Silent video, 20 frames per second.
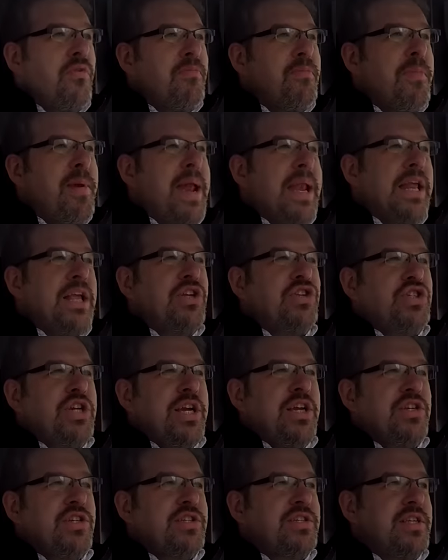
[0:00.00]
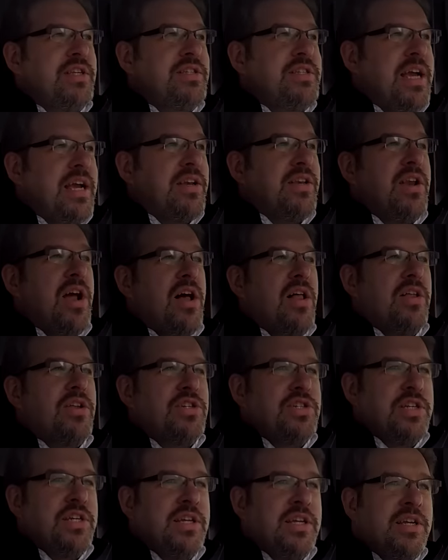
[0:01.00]
many changes in
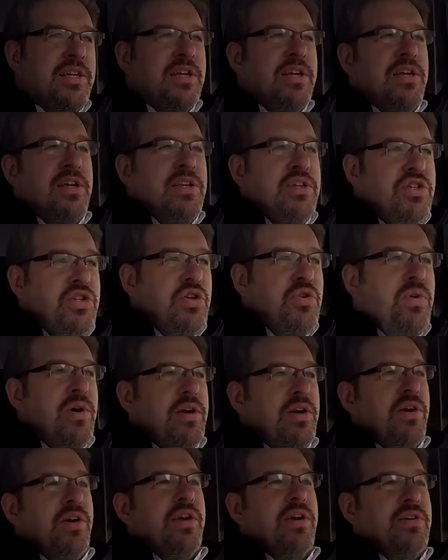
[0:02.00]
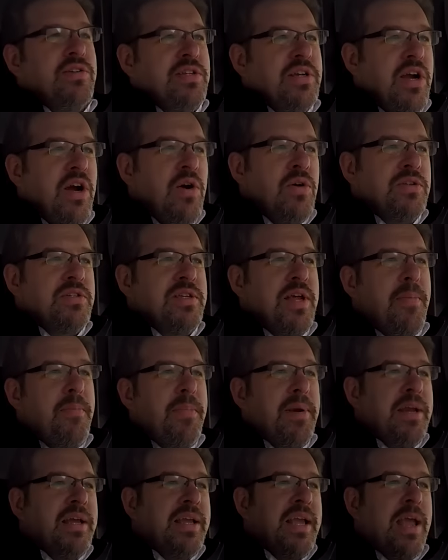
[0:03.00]
technology, 200 years ago,
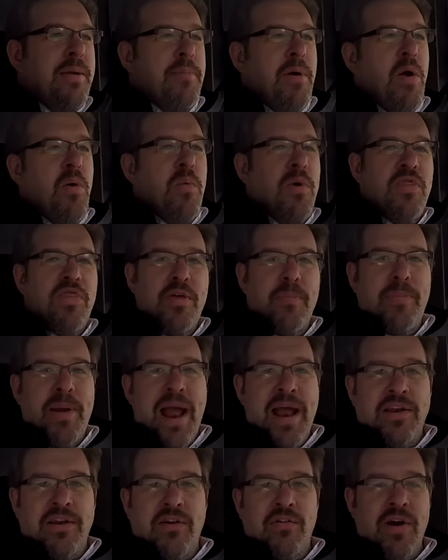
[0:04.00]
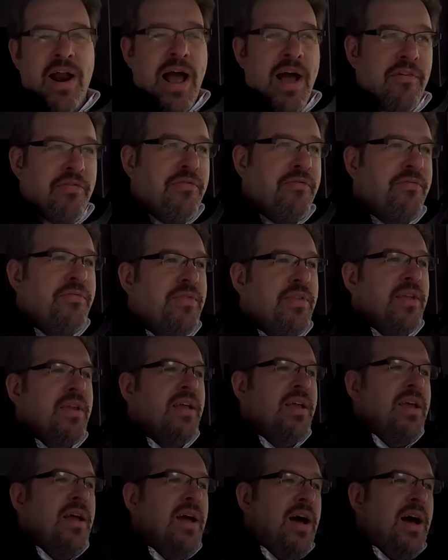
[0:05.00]
somebody came out with the pantograph.
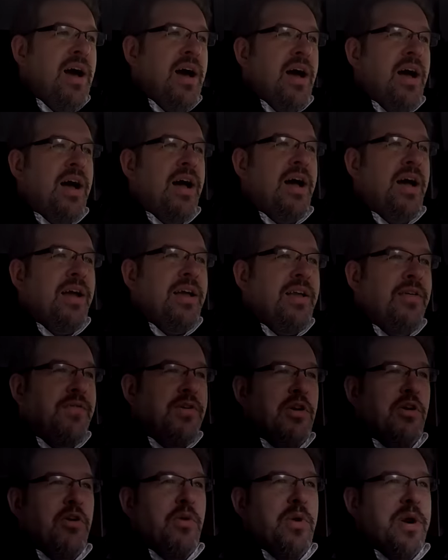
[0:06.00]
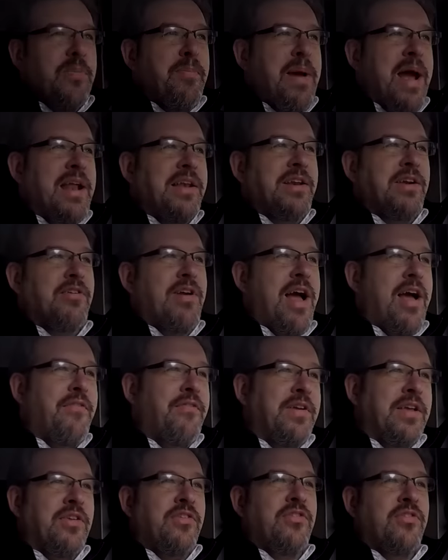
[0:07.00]
If you don't know what a pantograph
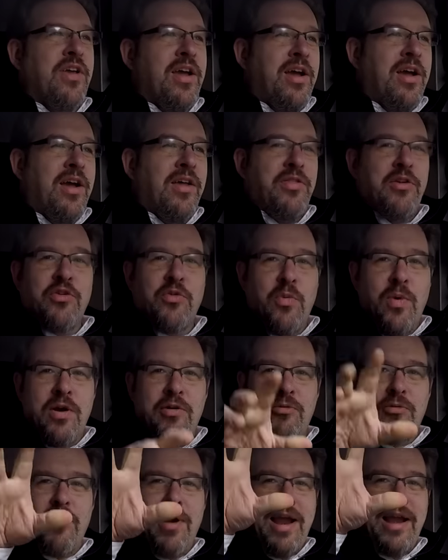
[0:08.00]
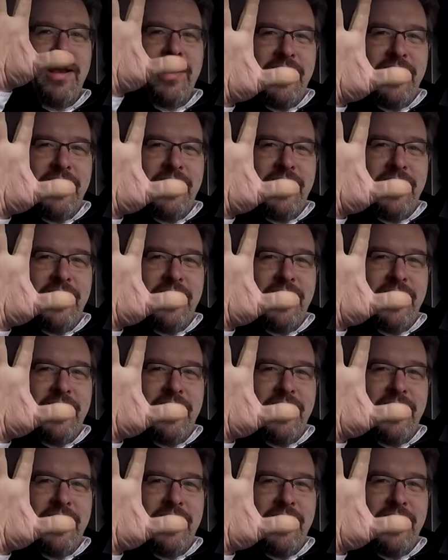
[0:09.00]
is, there's one right